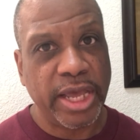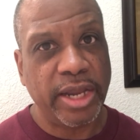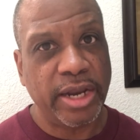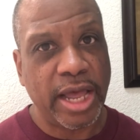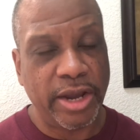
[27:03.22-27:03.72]

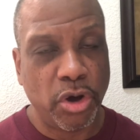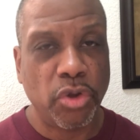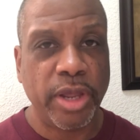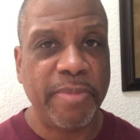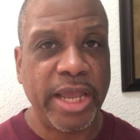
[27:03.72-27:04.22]
that I
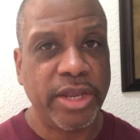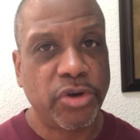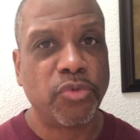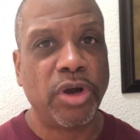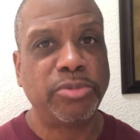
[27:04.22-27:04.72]
know that may
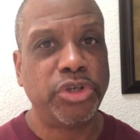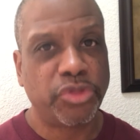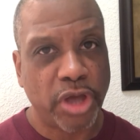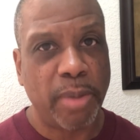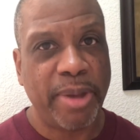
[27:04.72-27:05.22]
interrupt your
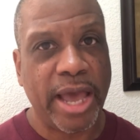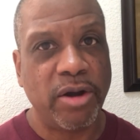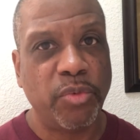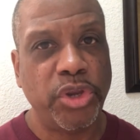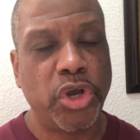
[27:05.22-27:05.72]
thought
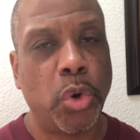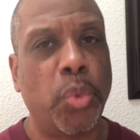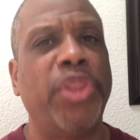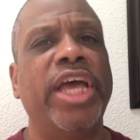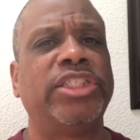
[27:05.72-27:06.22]
pattern when you go,
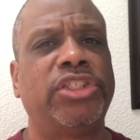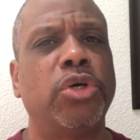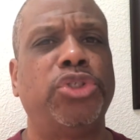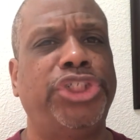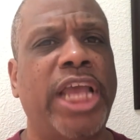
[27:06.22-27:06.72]
well, that's
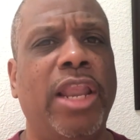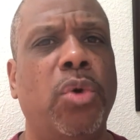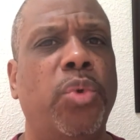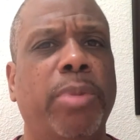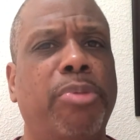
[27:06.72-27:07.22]
so
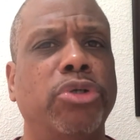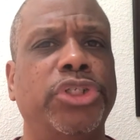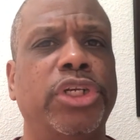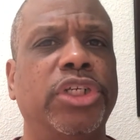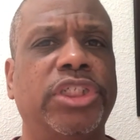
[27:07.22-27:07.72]
shallow when a
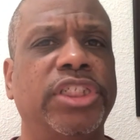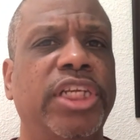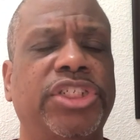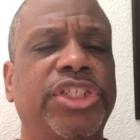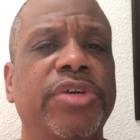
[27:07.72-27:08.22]
person looks at
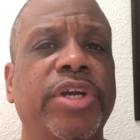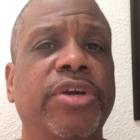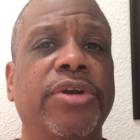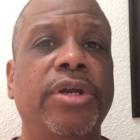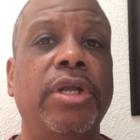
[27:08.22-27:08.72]
the
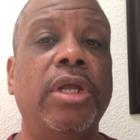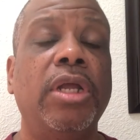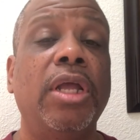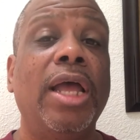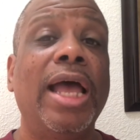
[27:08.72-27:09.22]
exterior.
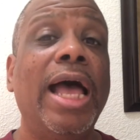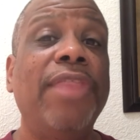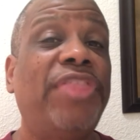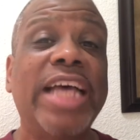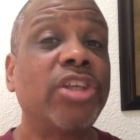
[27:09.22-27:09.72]

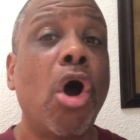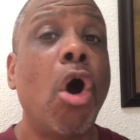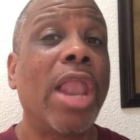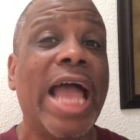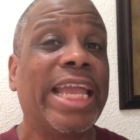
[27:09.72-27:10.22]
That's
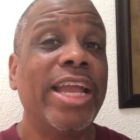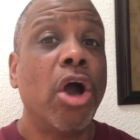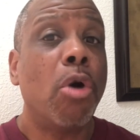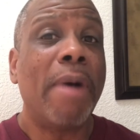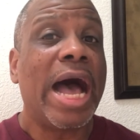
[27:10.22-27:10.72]
all I can
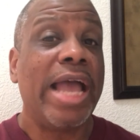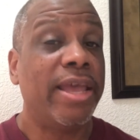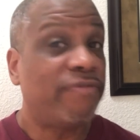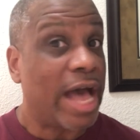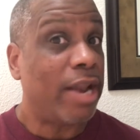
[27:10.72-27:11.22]
go by
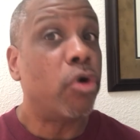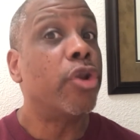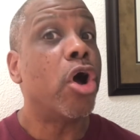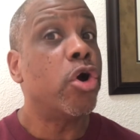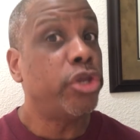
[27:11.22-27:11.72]
if I
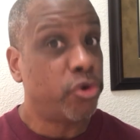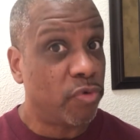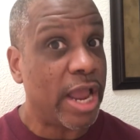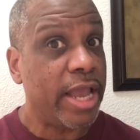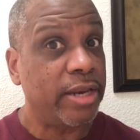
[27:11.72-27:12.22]
don't know you,
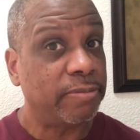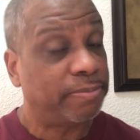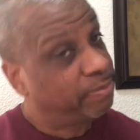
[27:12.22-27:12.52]
right?